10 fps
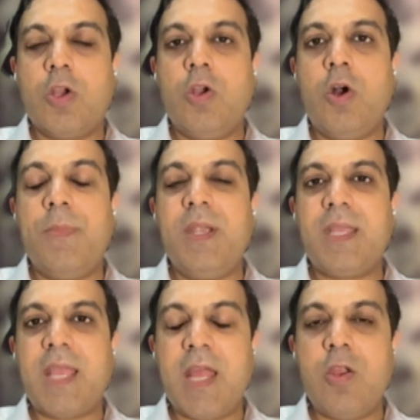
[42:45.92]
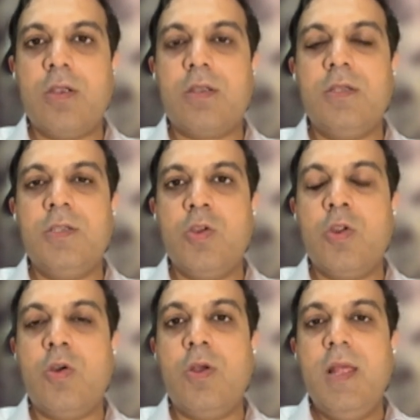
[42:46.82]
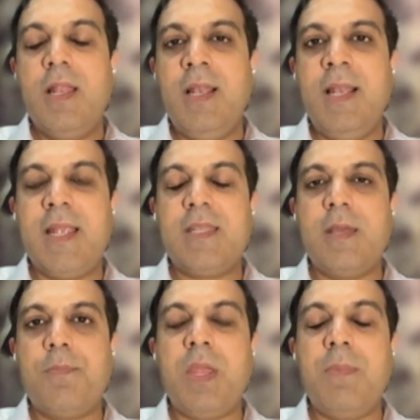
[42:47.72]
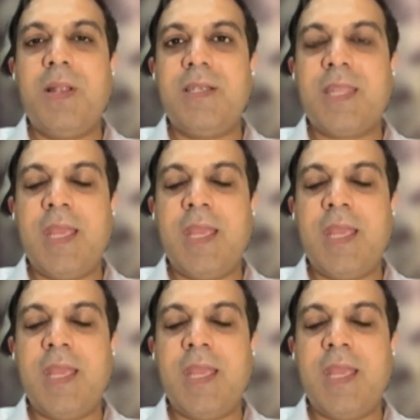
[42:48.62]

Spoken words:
government cannot, you know, let the people